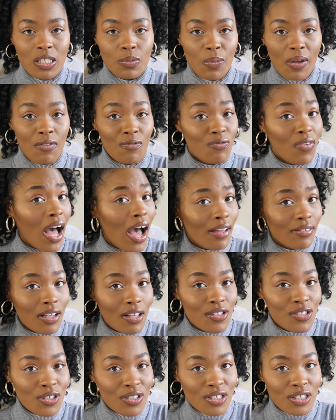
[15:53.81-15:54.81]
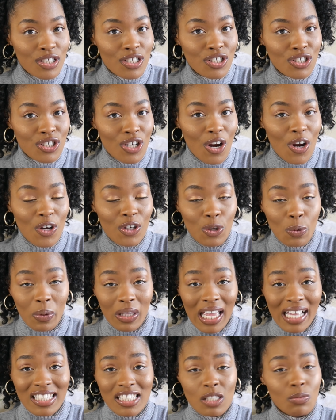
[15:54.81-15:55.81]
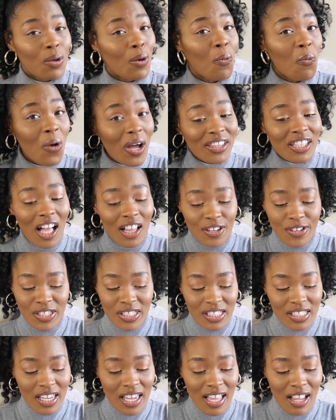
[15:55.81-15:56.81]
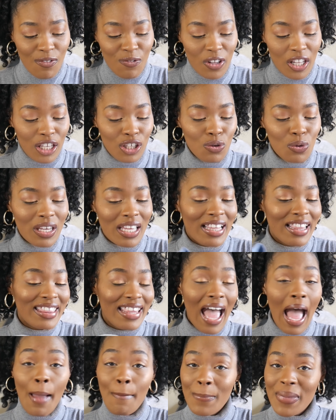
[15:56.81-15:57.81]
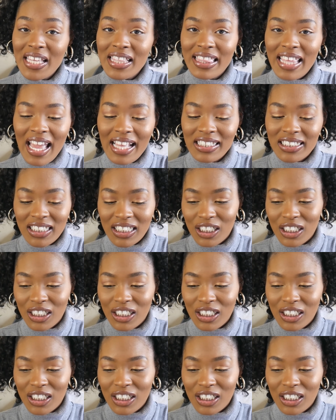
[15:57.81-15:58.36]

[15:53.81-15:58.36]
to spend $5 on a t-shirt or you would like to spend $1 instead. I feel like you cannot beat that